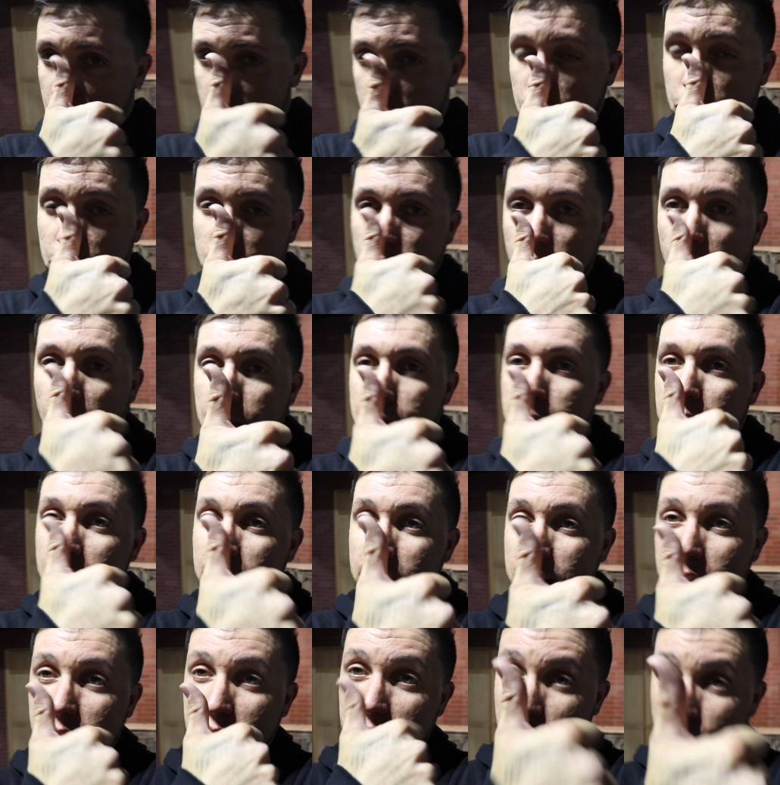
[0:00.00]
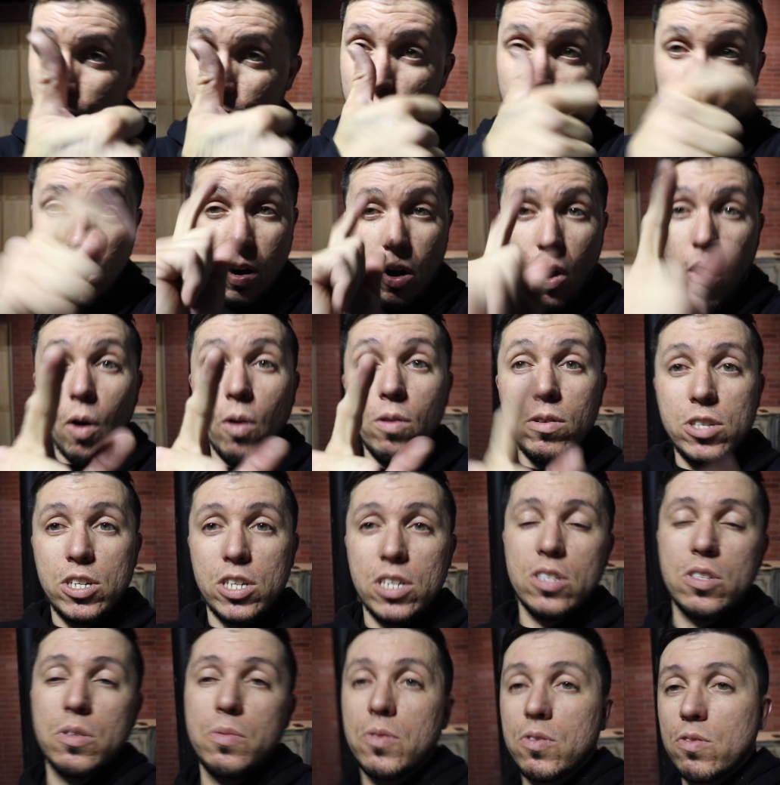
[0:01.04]
subscribe, and if you're an
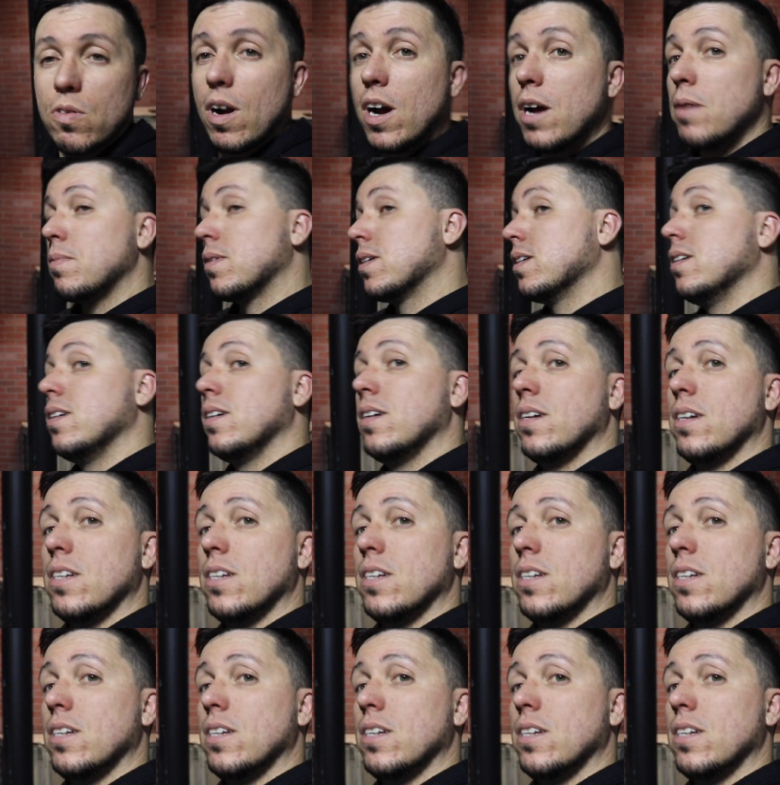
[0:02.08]
OG subscriber,